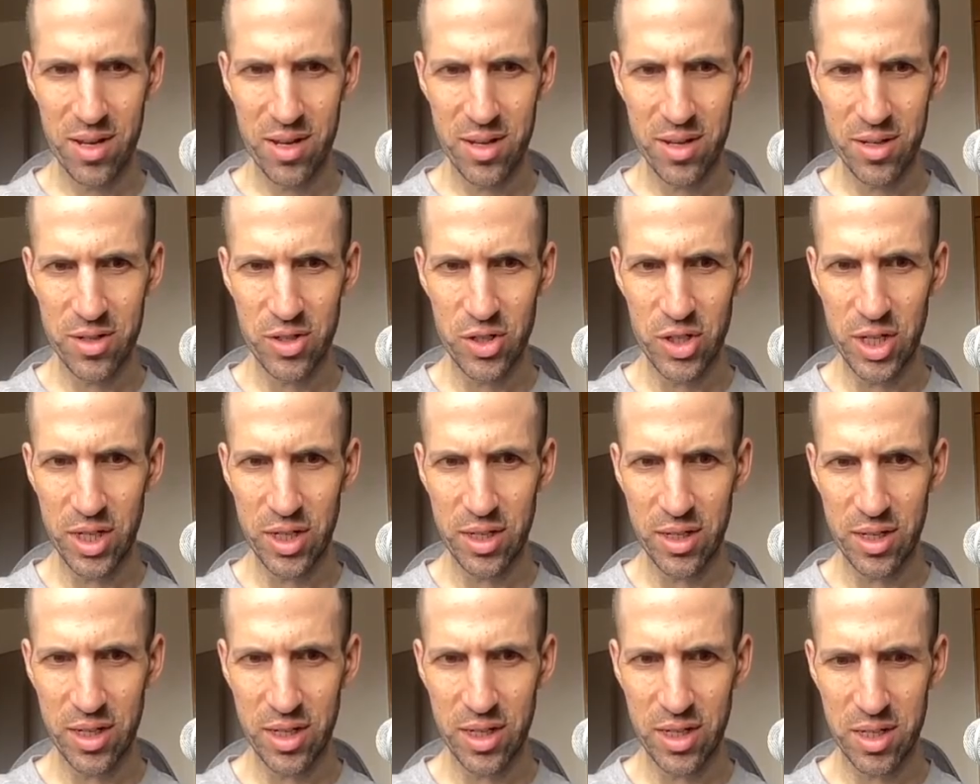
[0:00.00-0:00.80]
Gene
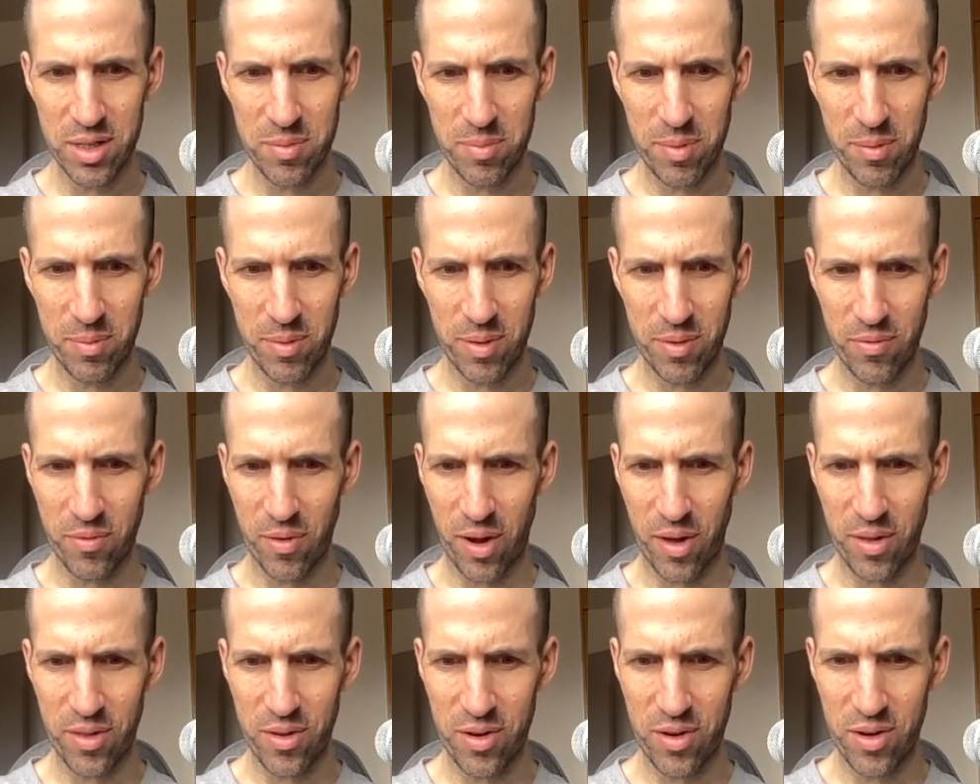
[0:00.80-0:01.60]
Deitch, maybe
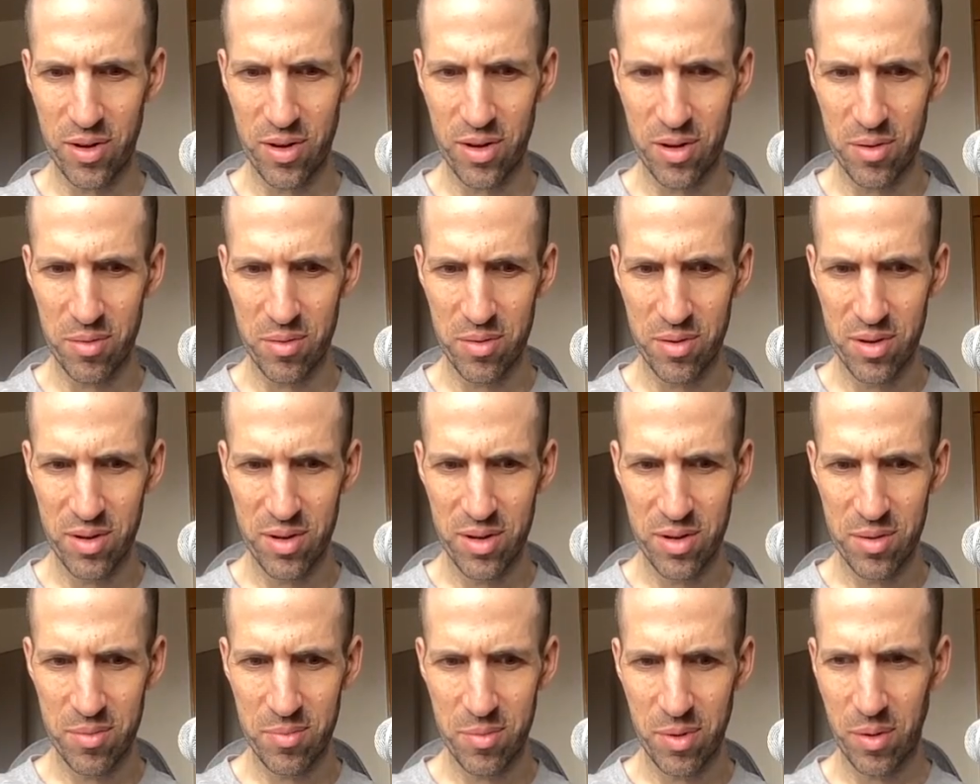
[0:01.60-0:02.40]
father or
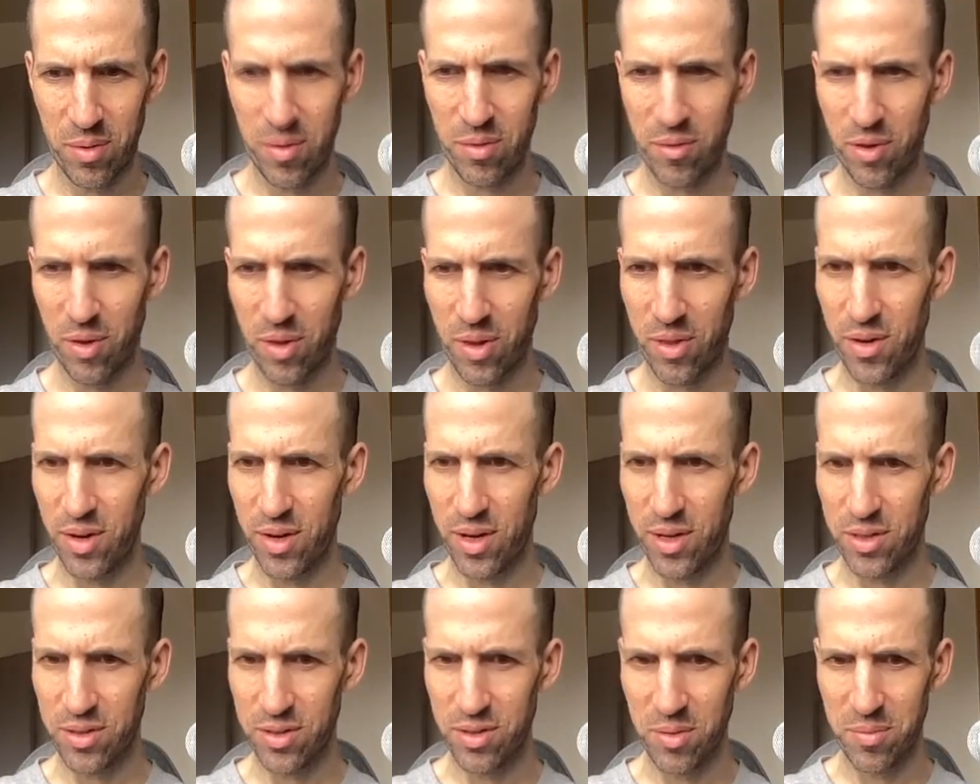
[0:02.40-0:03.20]
probably father, I
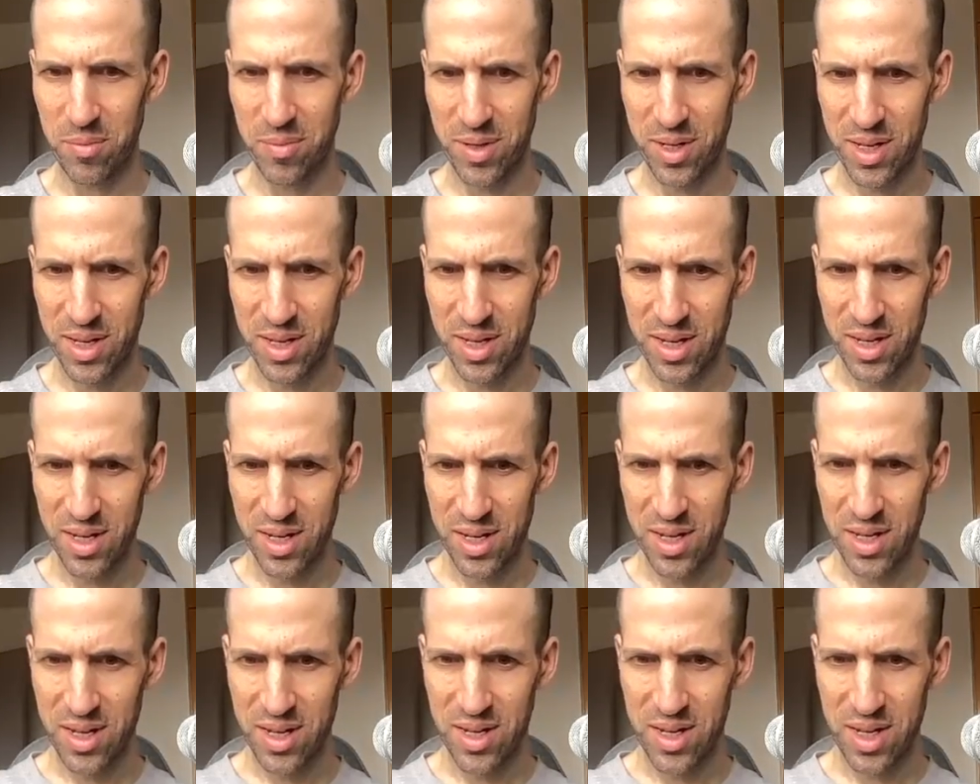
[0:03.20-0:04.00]
assume.
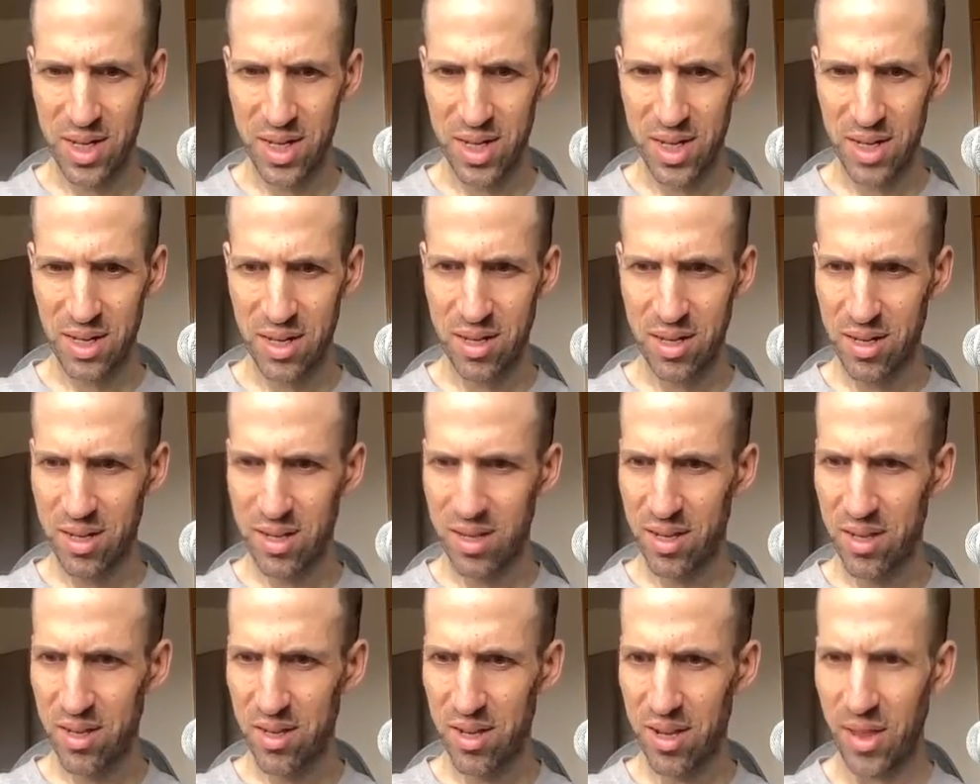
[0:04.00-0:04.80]

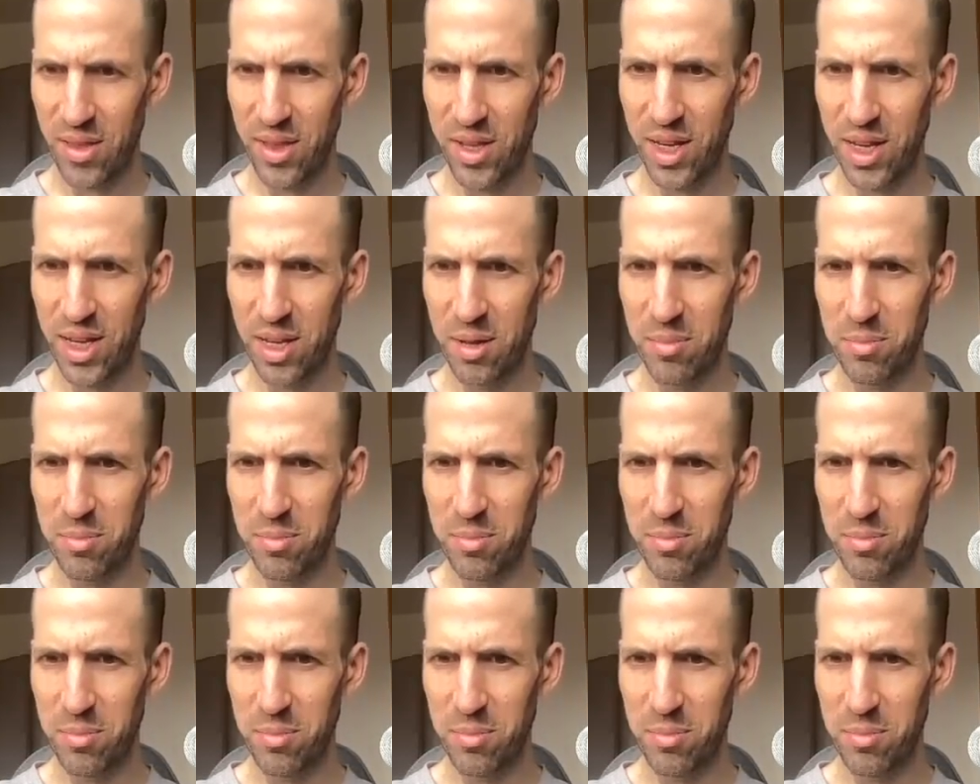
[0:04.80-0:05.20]
Yeah, I think Kim